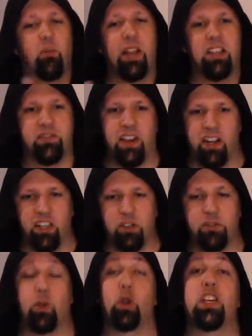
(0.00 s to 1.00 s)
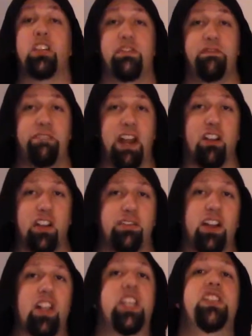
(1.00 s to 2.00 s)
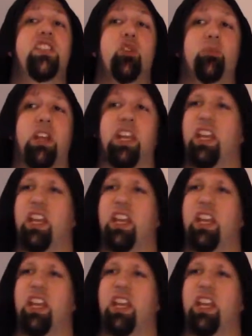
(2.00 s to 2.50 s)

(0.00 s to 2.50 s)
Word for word: while it's very useful, is very, very stupid.